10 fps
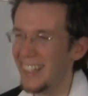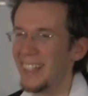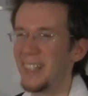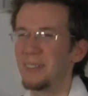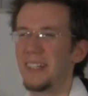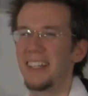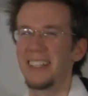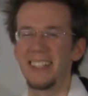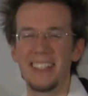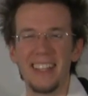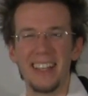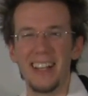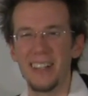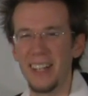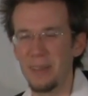Oh man.
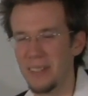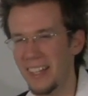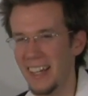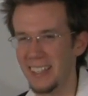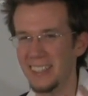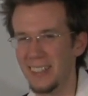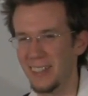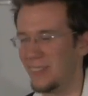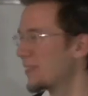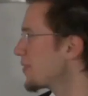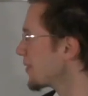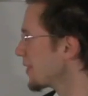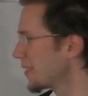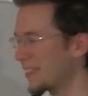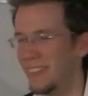Okay, but yeah, so
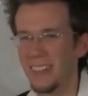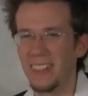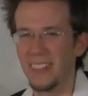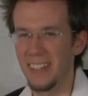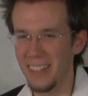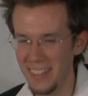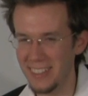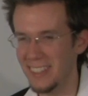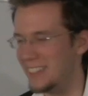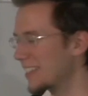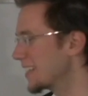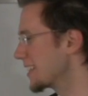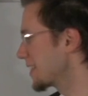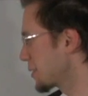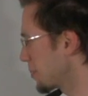I'll
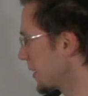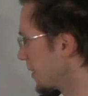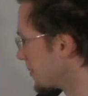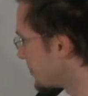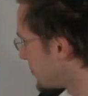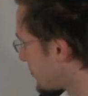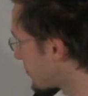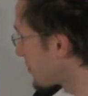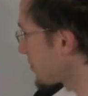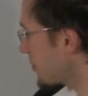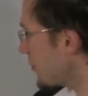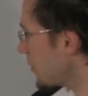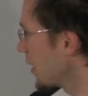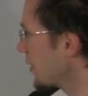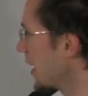just explain.
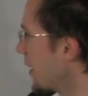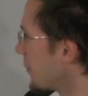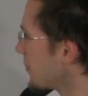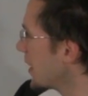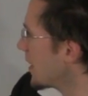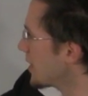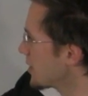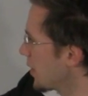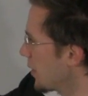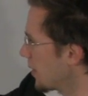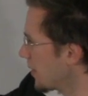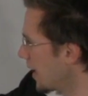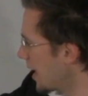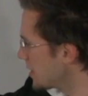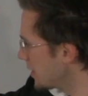Okay, so
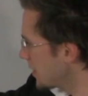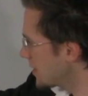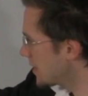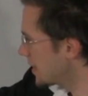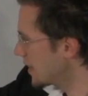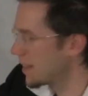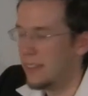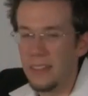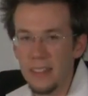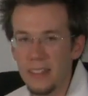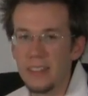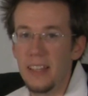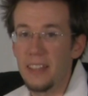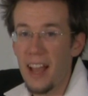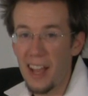as you can see,
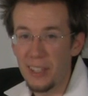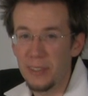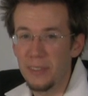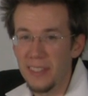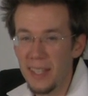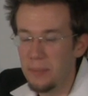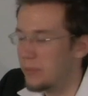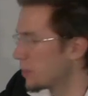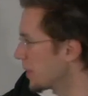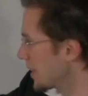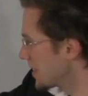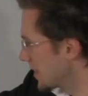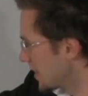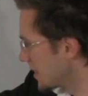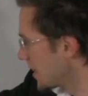the actual name for it is
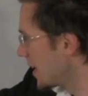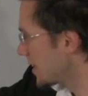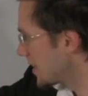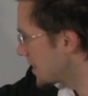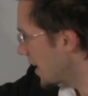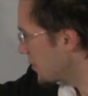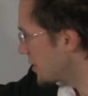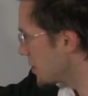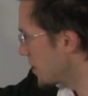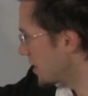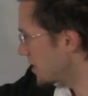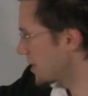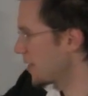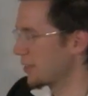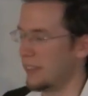this, the 7
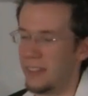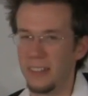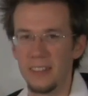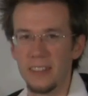diminished 7.